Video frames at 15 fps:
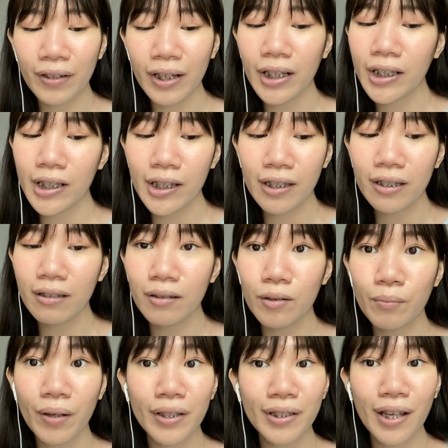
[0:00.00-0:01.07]
It
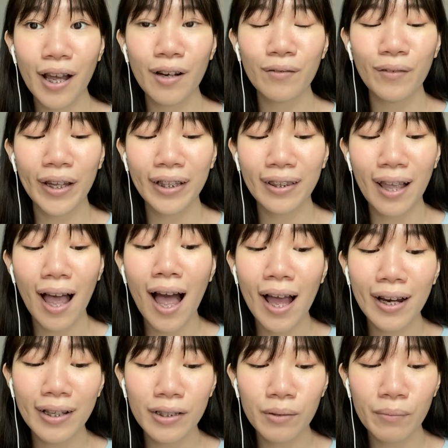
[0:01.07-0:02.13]
smells kind of like
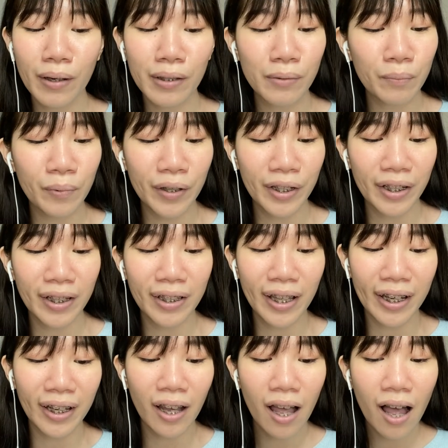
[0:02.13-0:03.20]
that. It smells pretty
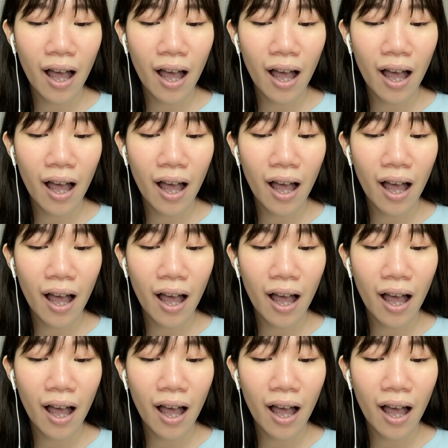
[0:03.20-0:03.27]
like